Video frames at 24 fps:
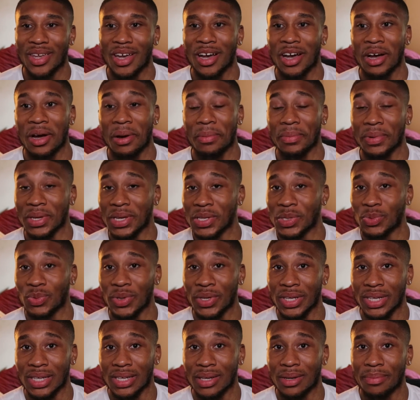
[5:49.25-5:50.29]
Um, because
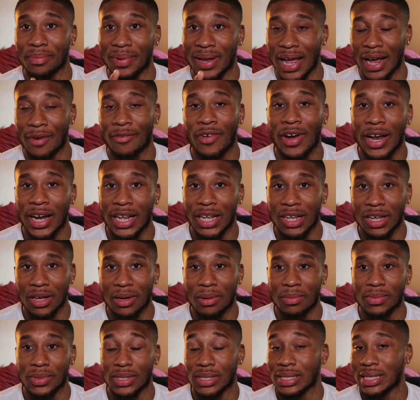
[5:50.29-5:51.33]
when Black Friday
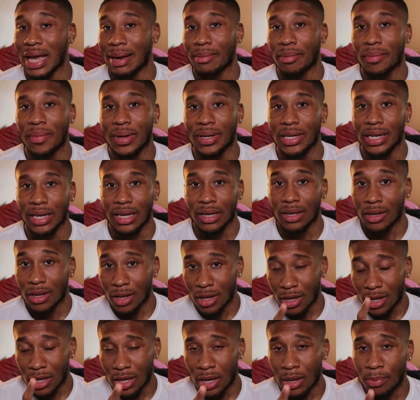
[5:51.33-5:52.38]
comes and Cyber Monday,
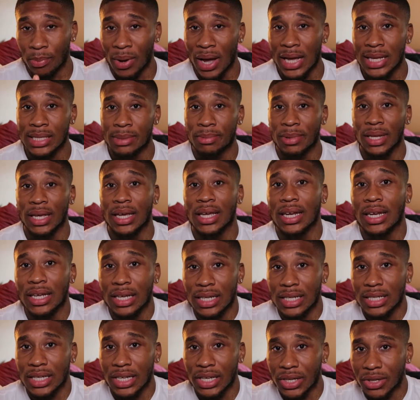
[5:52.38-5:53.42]
you could possibly get a
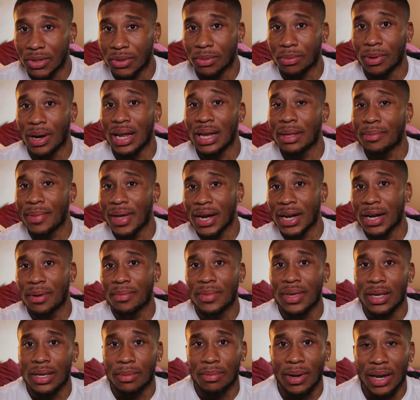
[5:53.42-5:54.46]
good deal. Probably better than
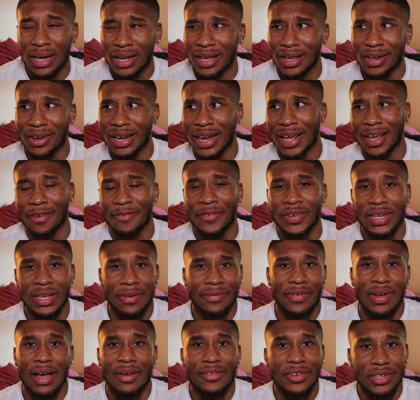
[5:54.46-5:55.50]
me. Probably get like a
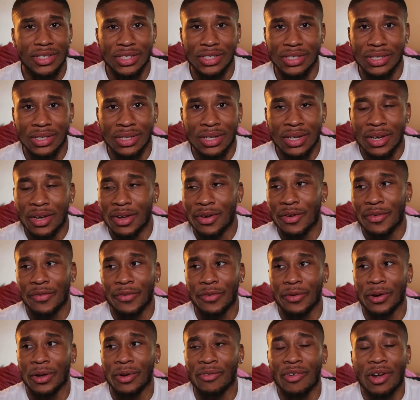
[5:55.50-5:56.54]
55 inch
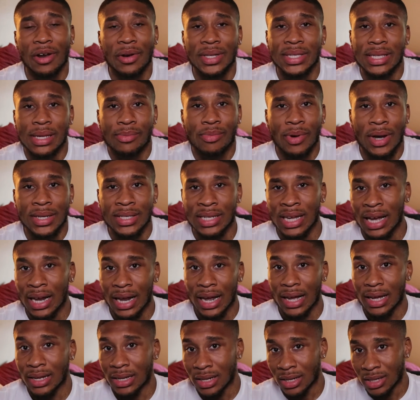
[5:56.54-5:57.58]
for around the same price I
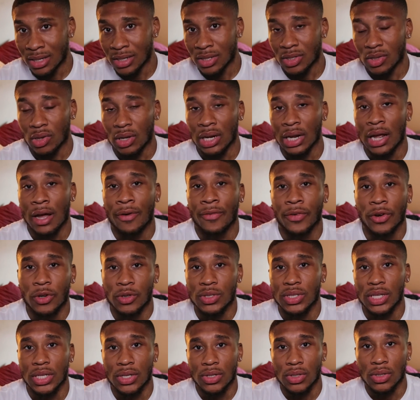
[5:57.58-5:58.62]
got So look out for
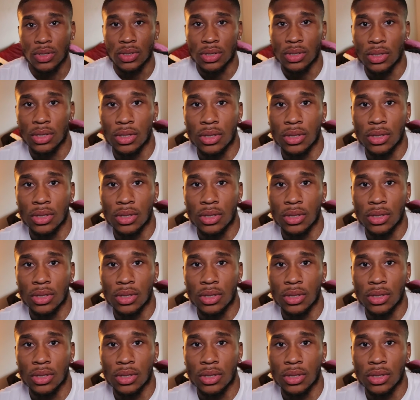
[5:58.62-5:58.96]
those deals.